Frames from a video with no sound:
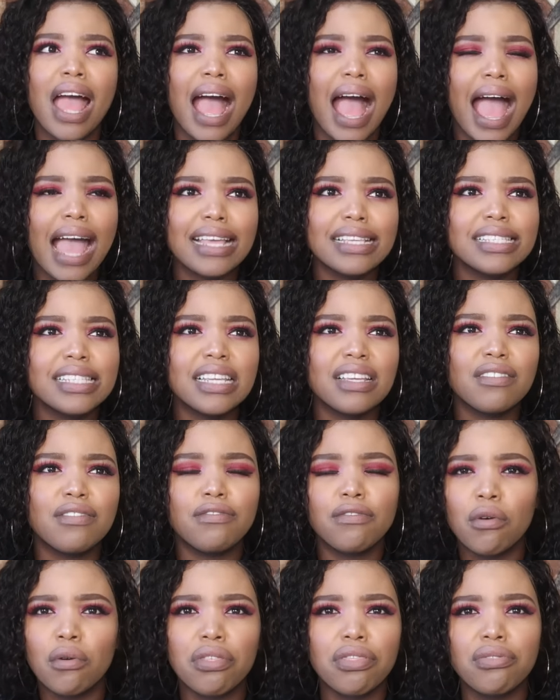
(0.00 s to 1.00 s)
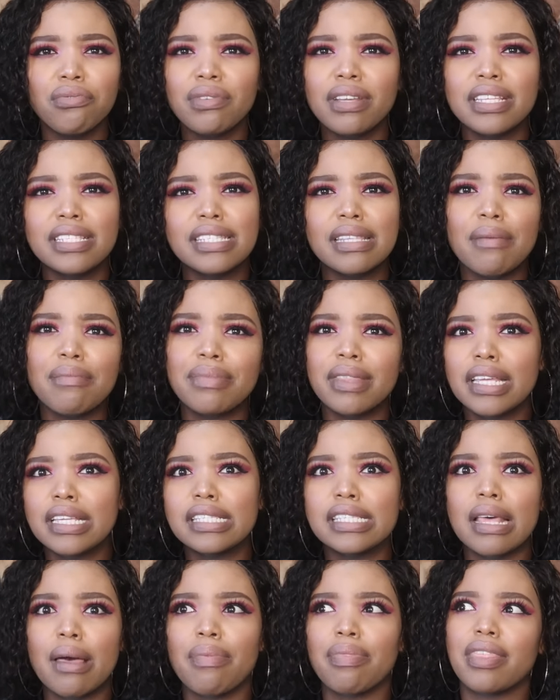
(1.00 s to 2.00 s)
Isaac 43 something
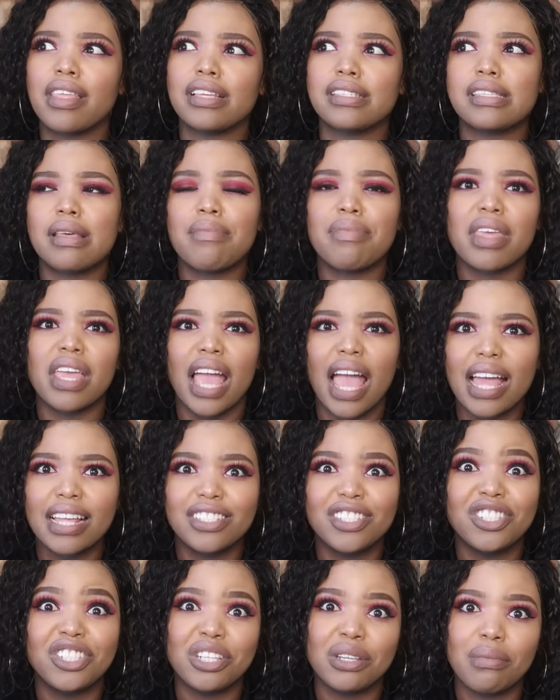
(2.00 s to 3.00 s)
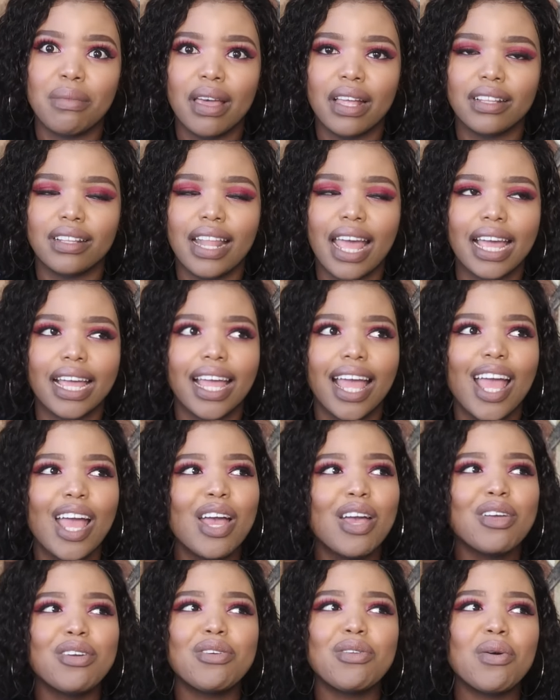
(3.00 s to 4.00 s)
something something at Gmail. Like,
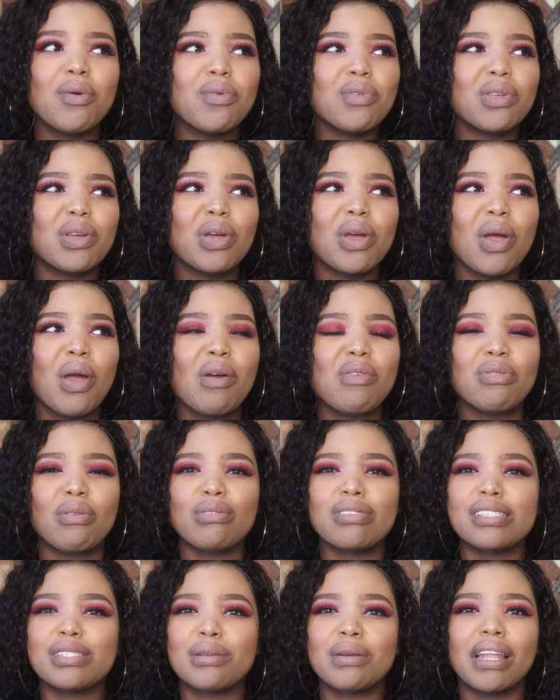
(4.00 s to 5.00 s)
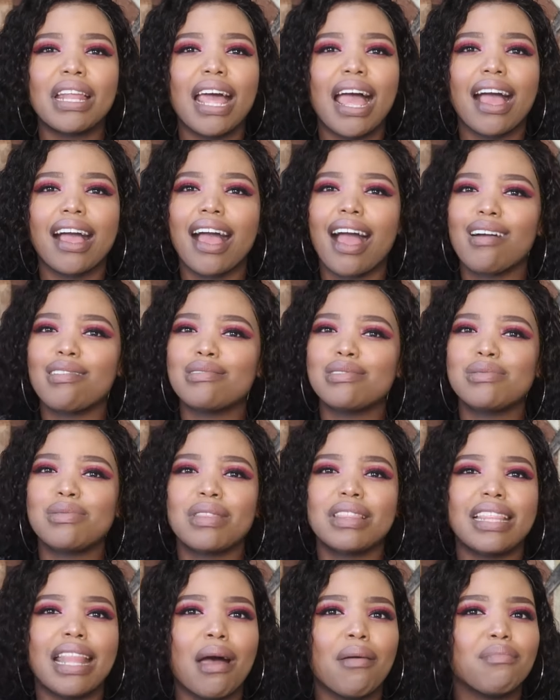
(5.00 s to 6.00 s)
you know those Twitter accounts
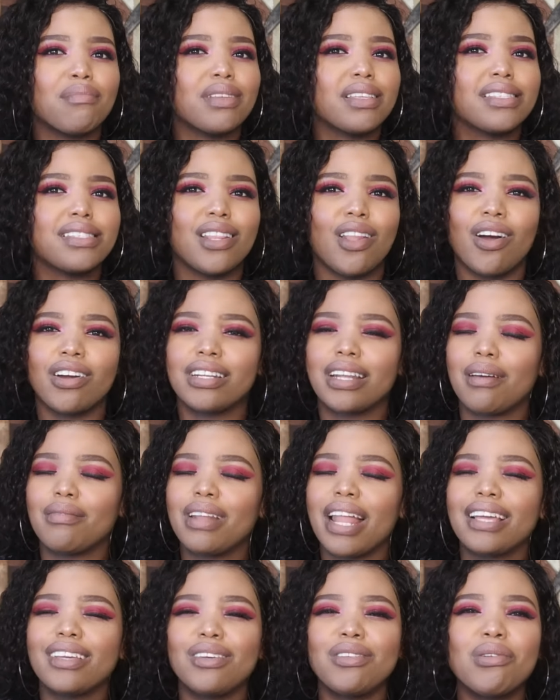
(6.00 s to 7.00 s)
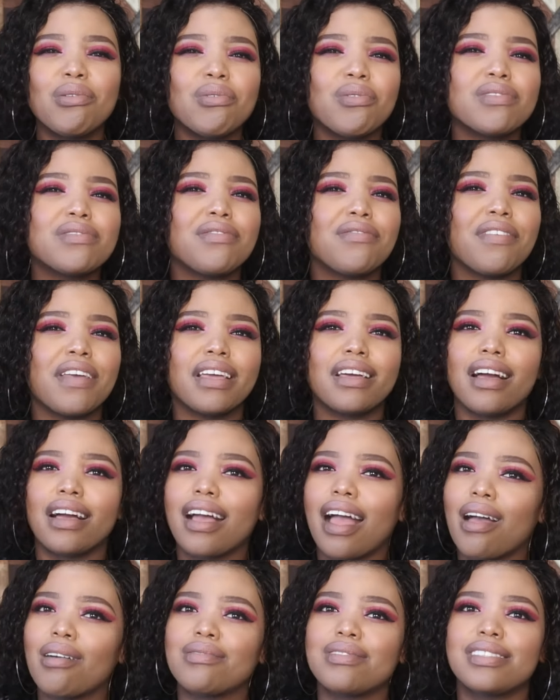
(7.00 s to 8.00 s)
with numbers long, like, you know those fake
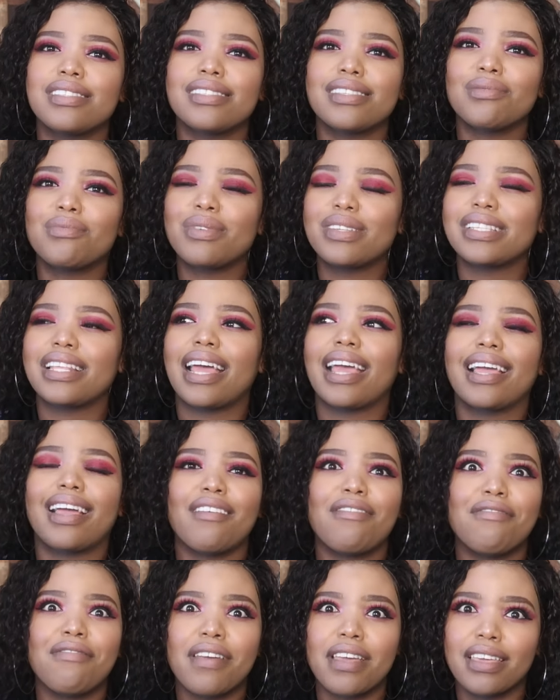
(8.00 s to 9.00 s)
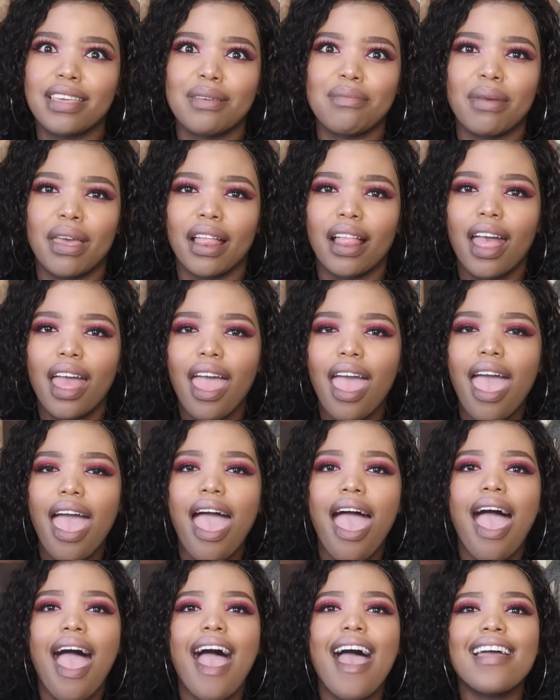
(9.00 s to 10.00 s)
accounts. It was like a fake email,
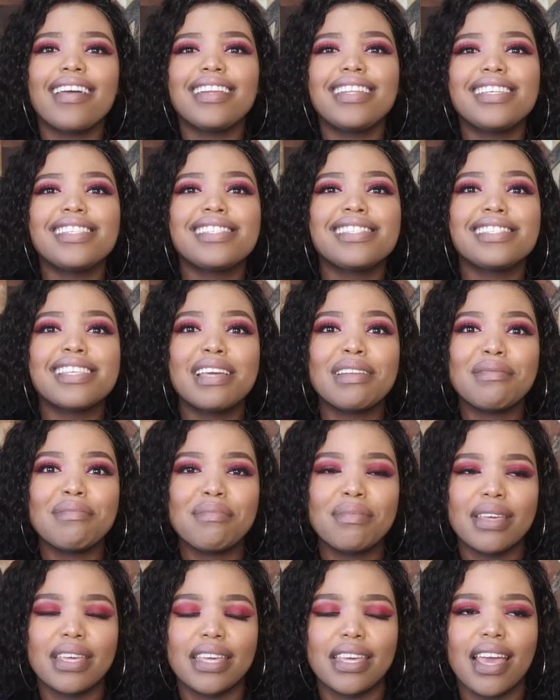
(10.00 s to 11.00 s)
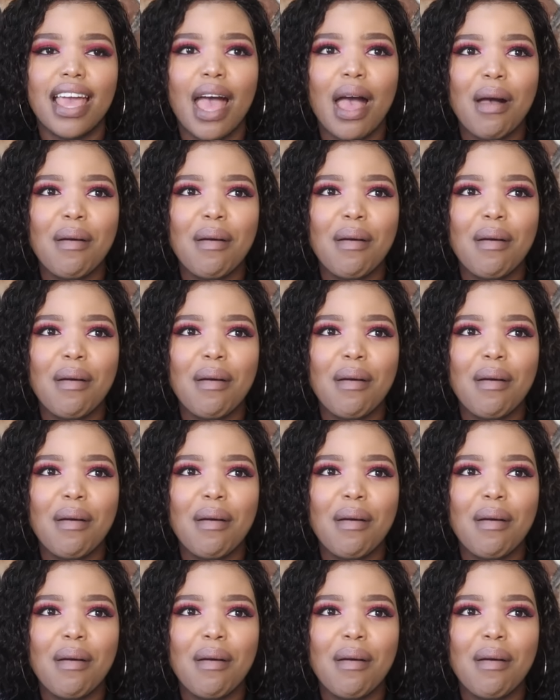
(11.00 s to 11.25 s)
and he sent me